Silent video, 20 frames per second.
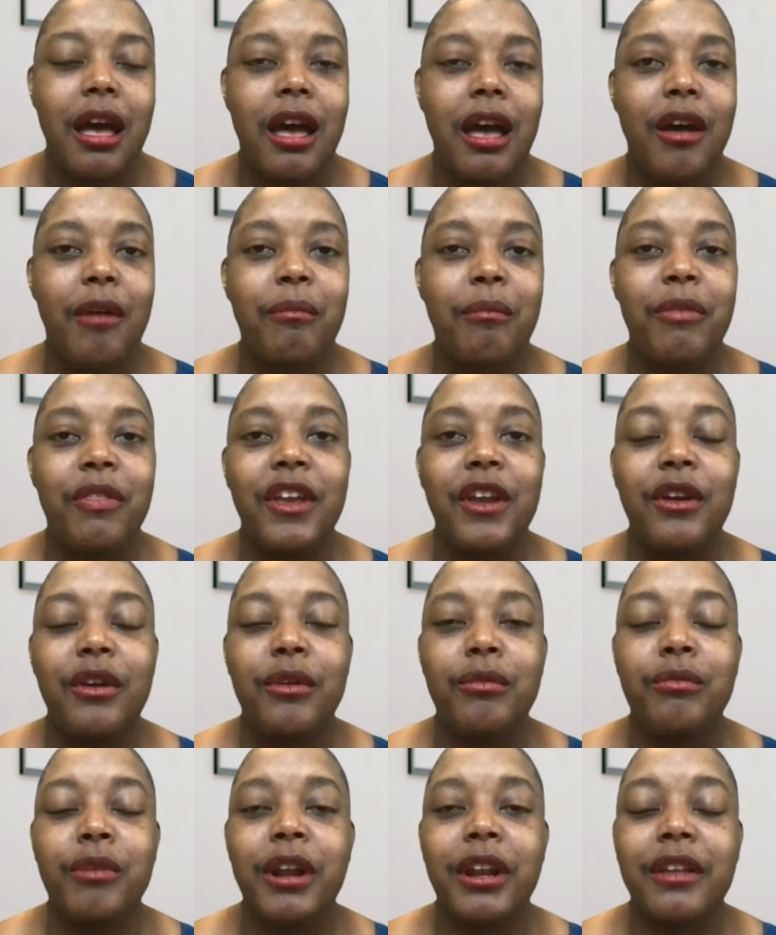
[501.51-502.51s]
They
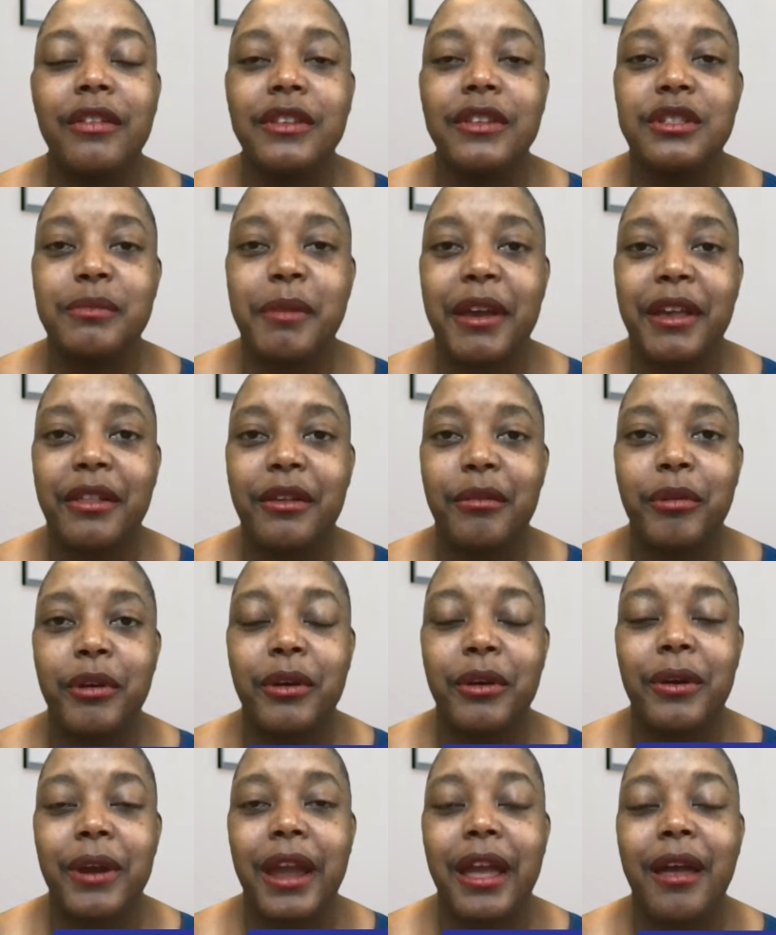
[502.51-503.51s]
are running this pilot
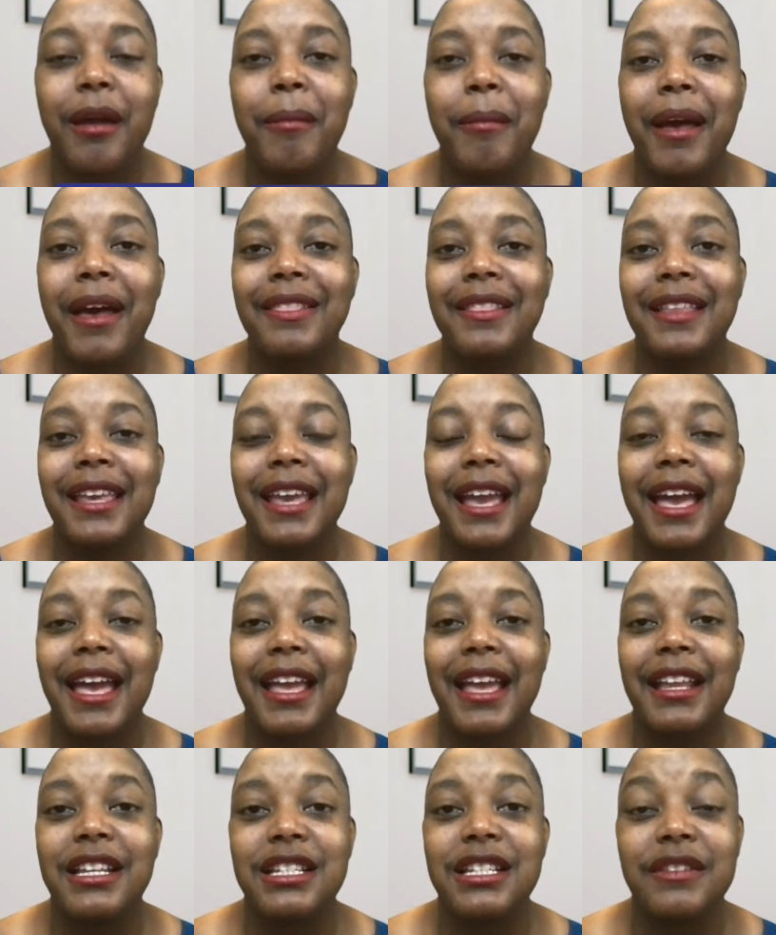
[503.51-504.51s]
program. At the
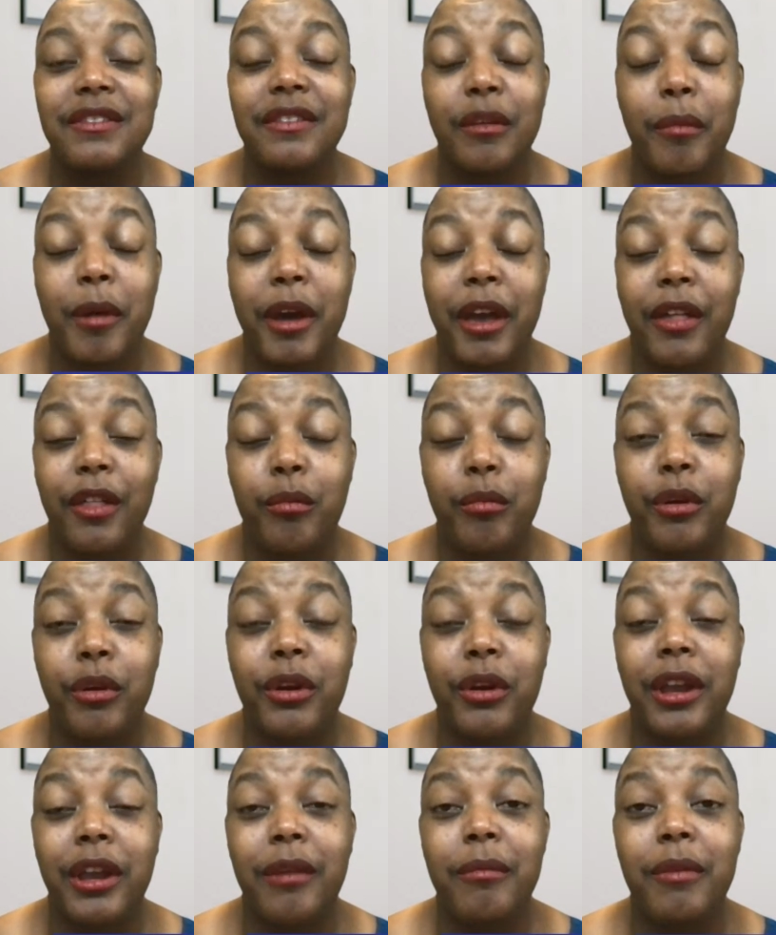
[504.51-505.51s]
end of the pilot
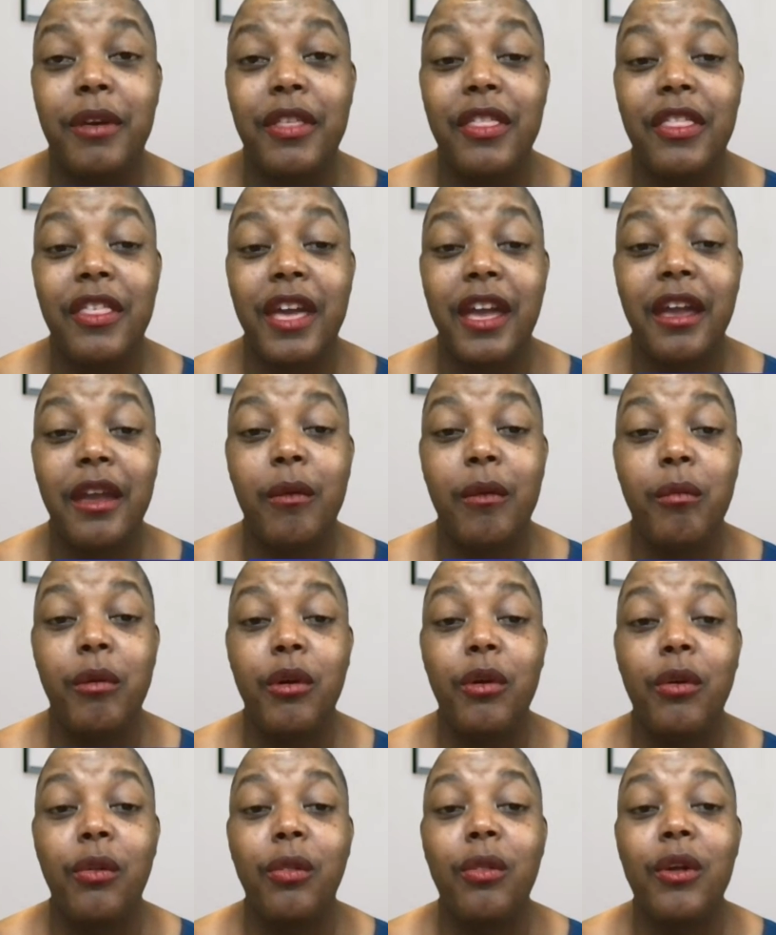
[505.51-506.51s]
program, they
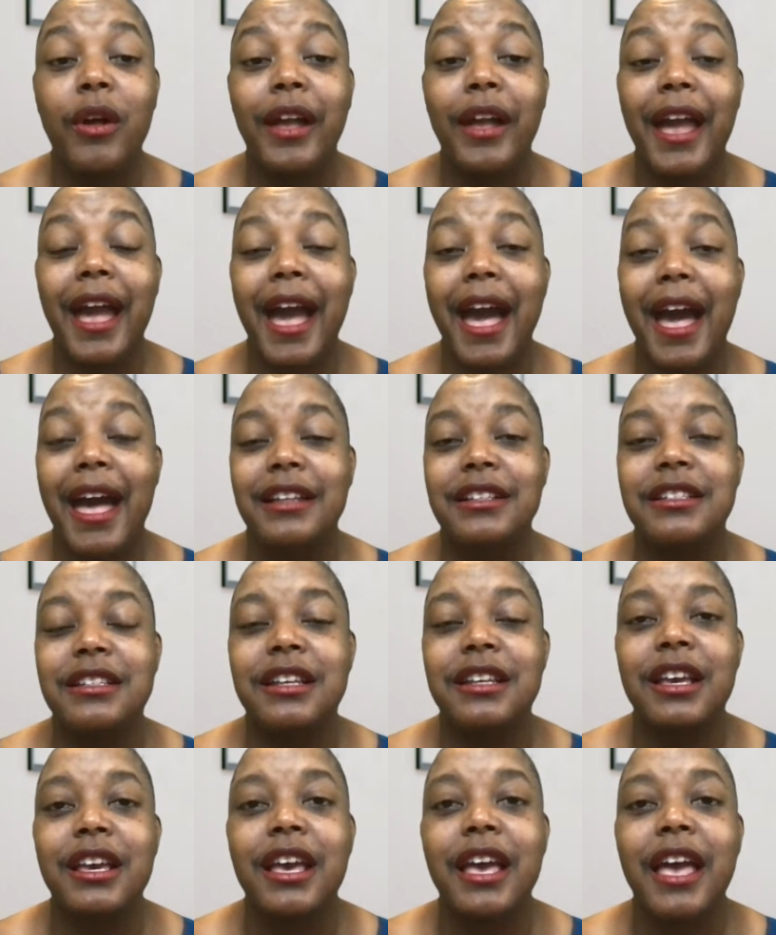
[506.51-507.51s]
will look
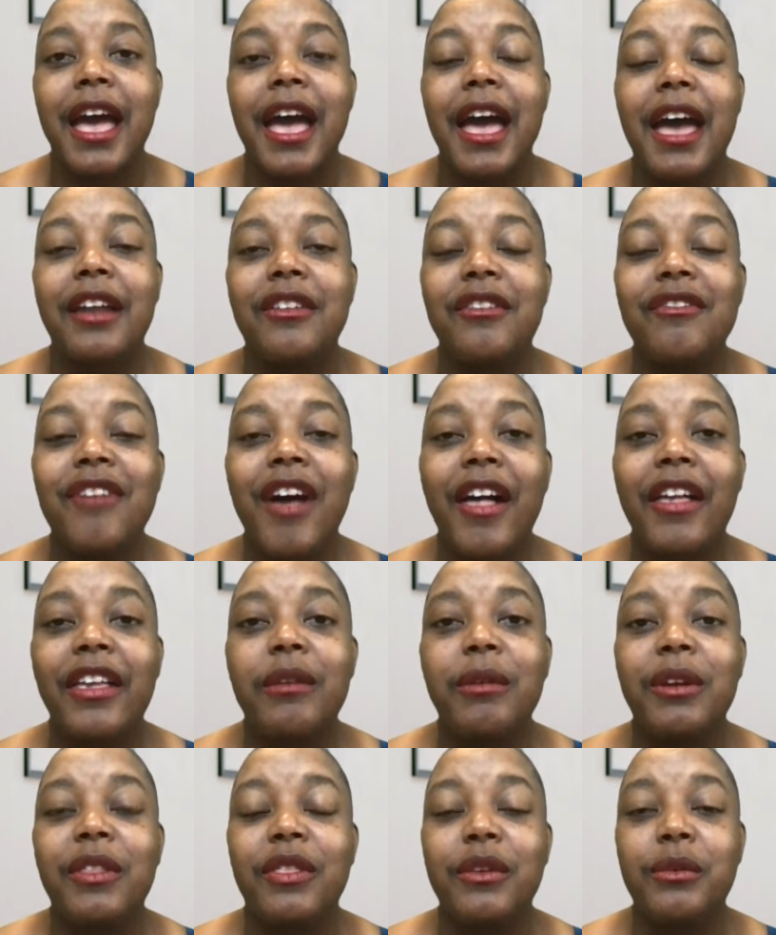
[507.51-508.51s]
at and
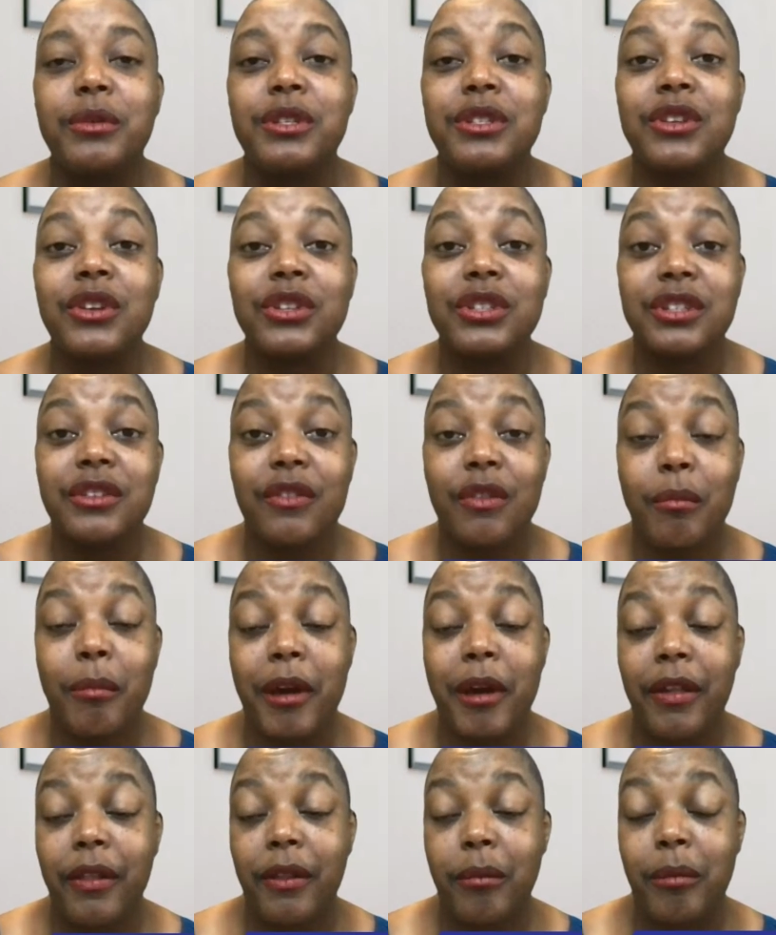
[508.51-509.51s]
evaluate the results of the
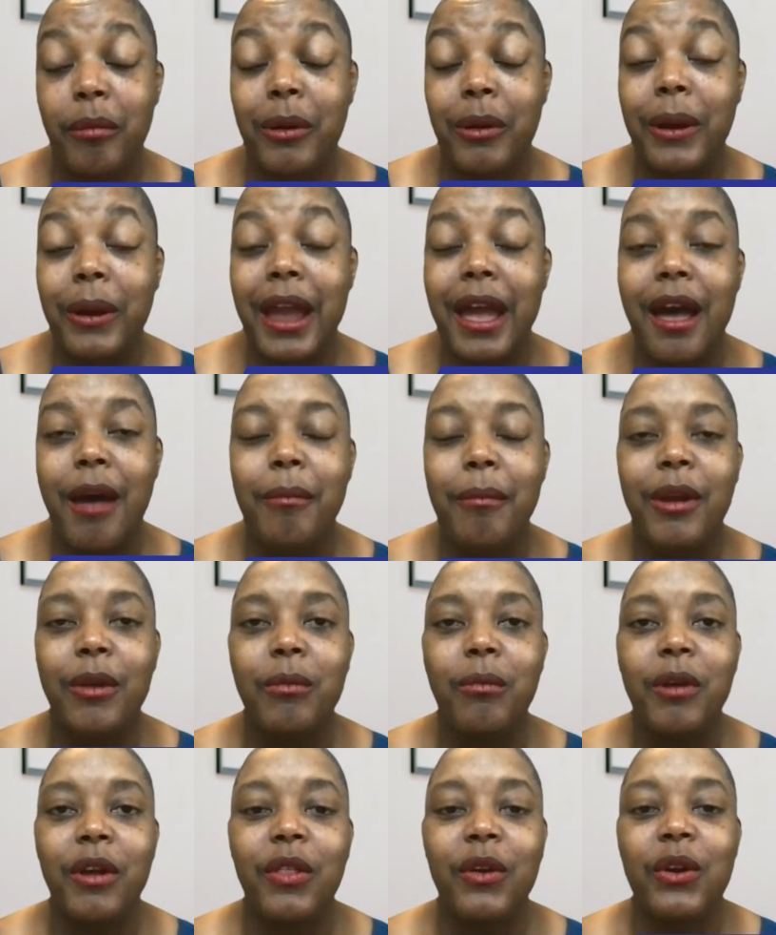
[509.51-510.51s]
pilot program
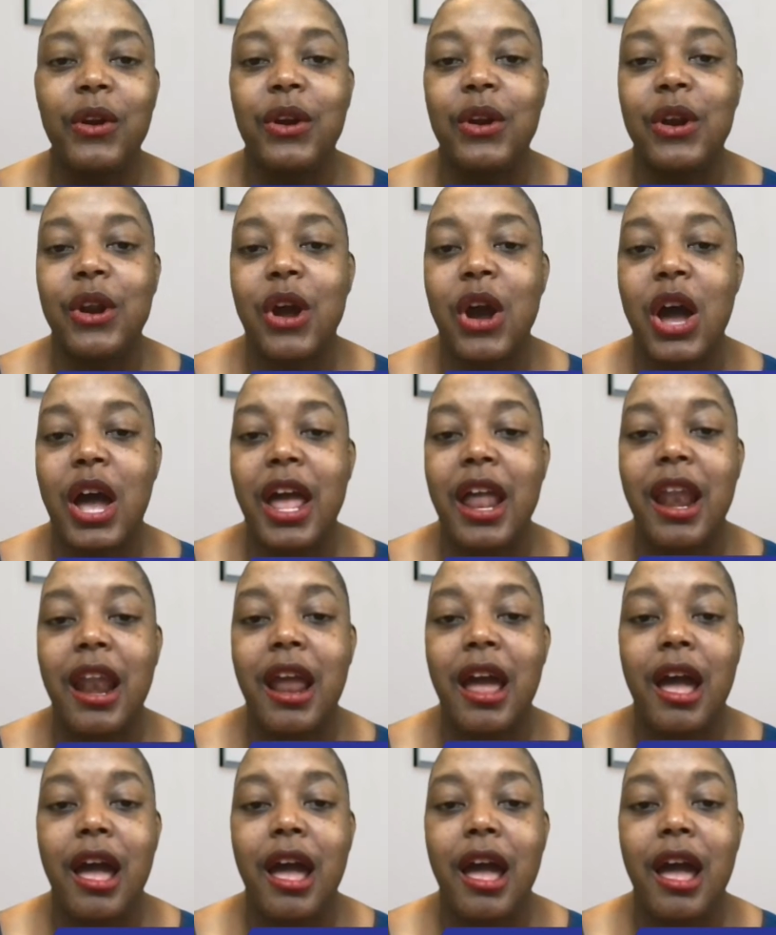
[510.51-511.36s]
and whether or not